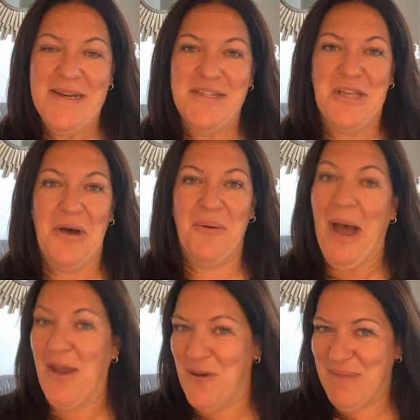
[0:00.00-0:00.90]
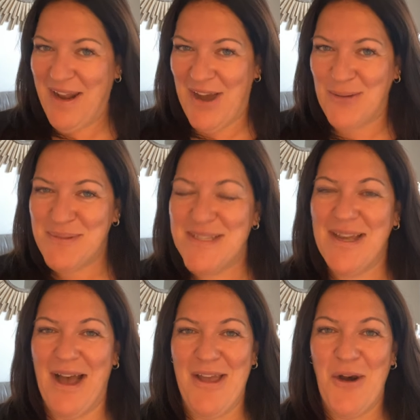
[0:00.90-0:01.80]
So I hope that helps.
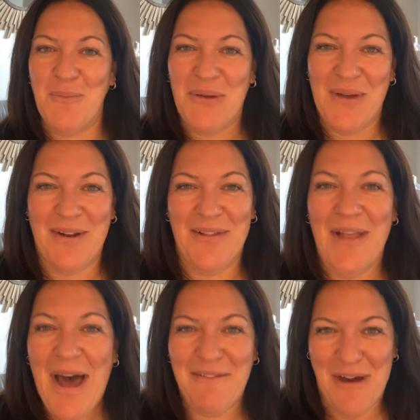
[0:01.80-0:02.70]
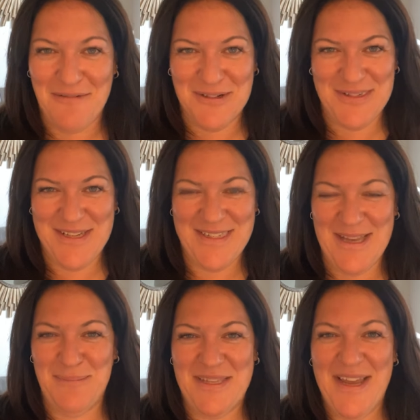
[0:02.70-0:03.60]
I hope you get a lot of offers
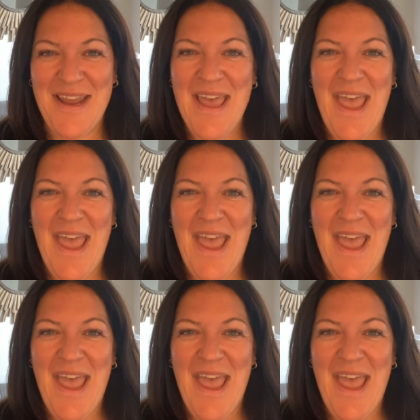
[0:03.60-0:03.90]
accepted.